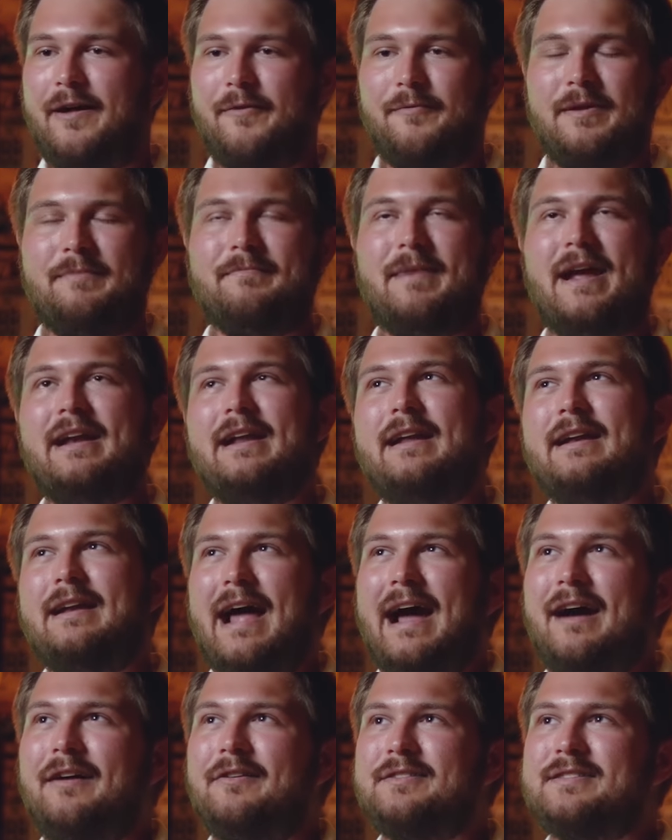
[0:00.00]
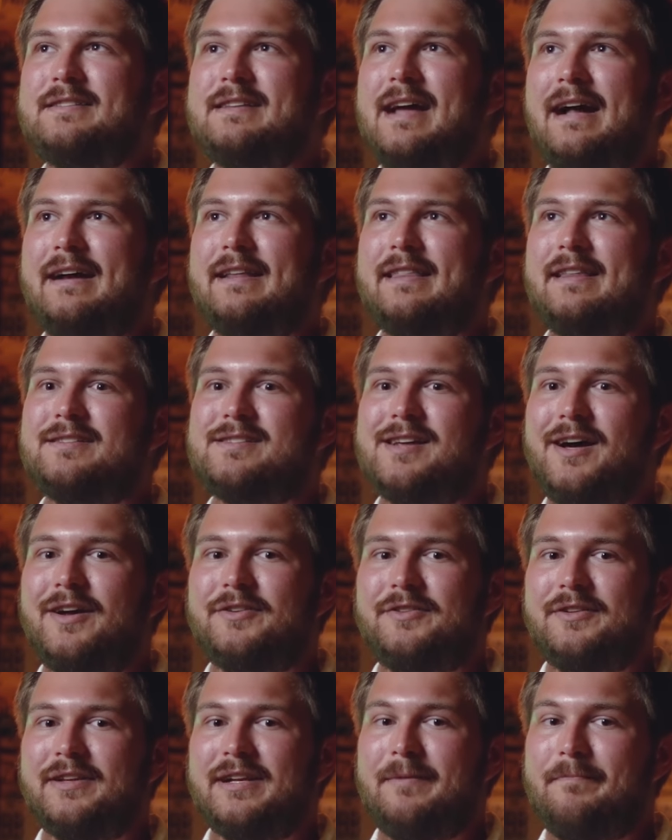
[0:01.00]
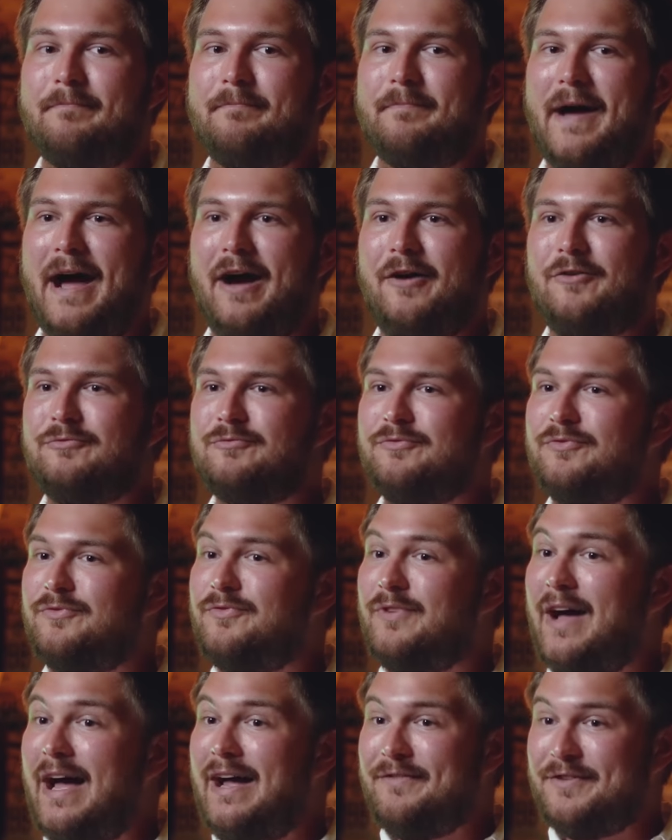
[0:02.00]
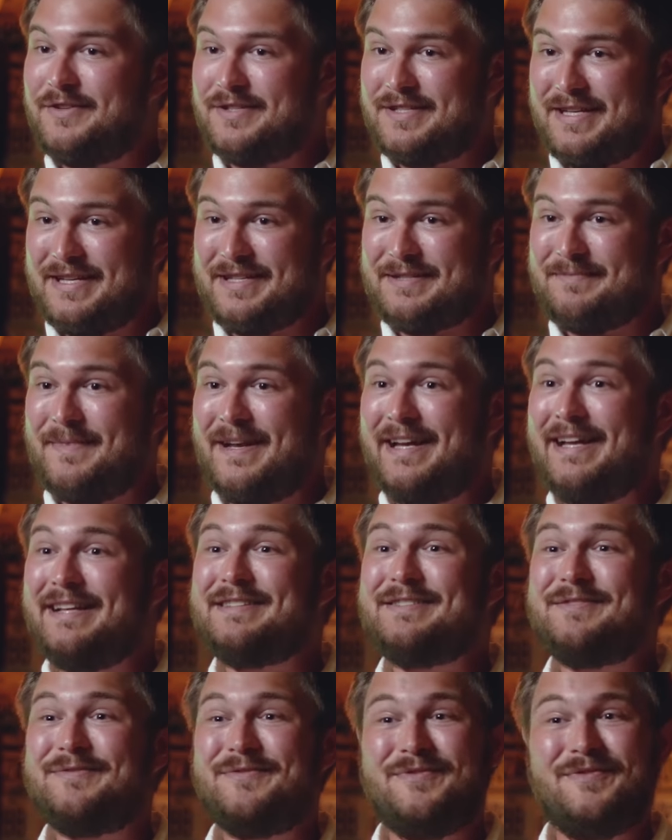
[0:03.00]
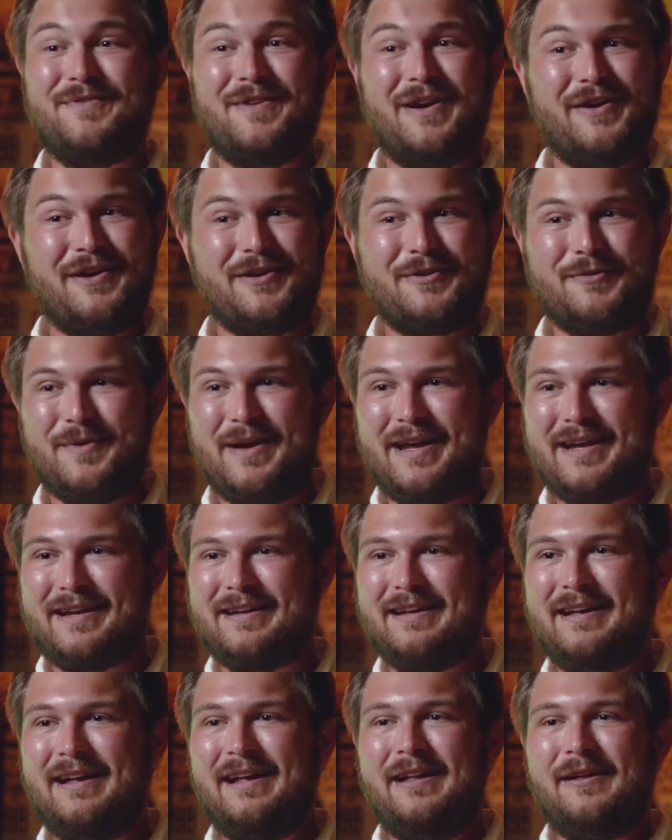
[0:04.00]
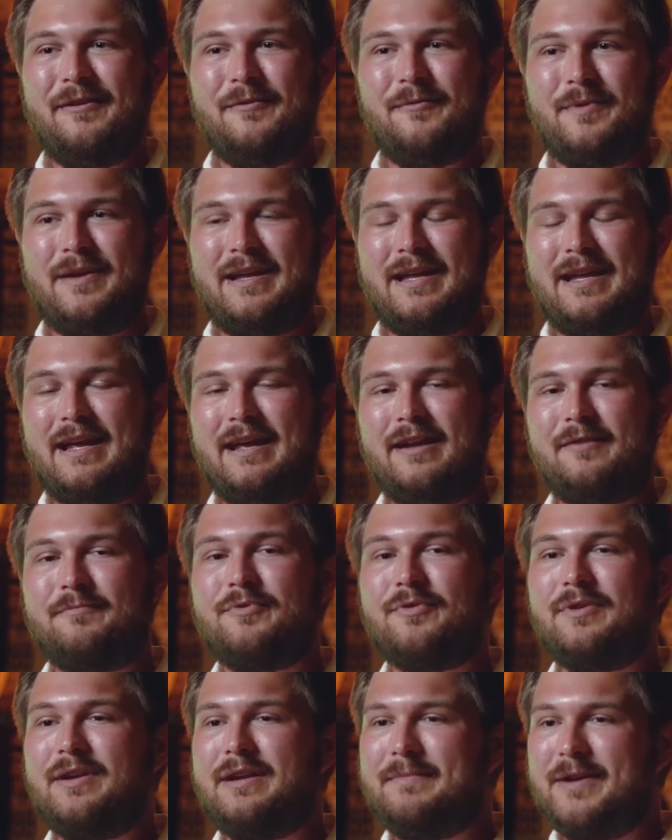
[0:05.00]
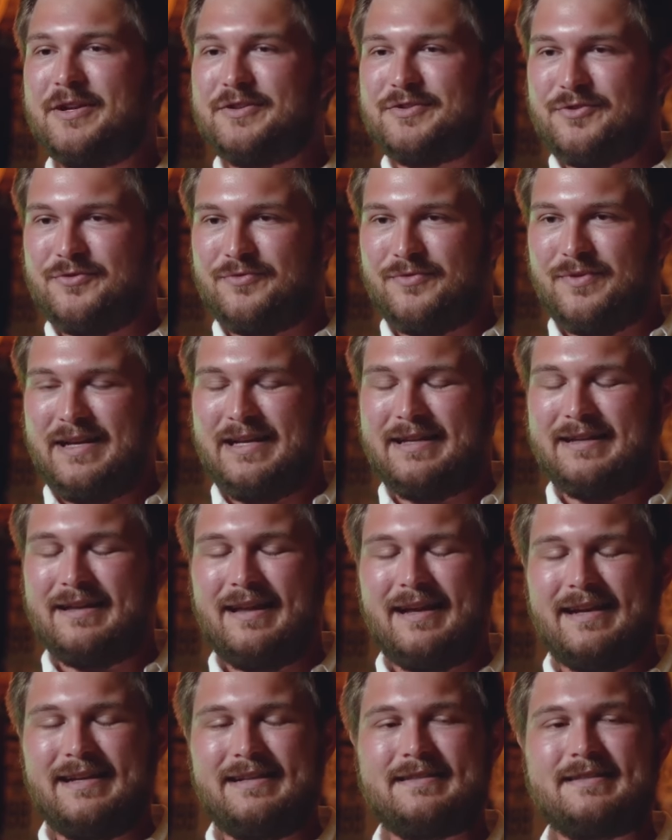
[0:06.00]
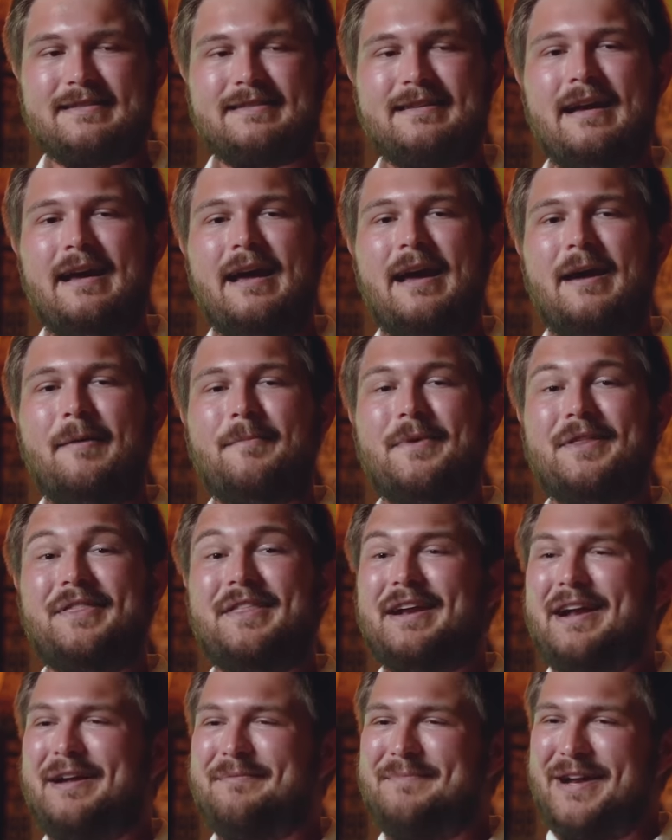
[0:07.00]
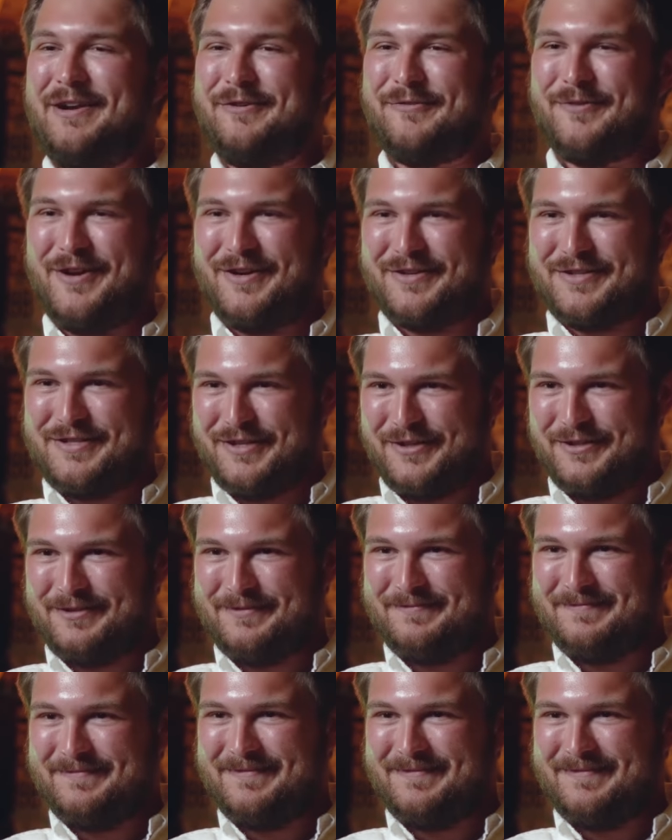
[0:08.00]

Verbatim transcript: Uh, we made it outside of the tunnel in about five or six minutes, very quick. We hit pretty much green lights, but then I made a wrong turn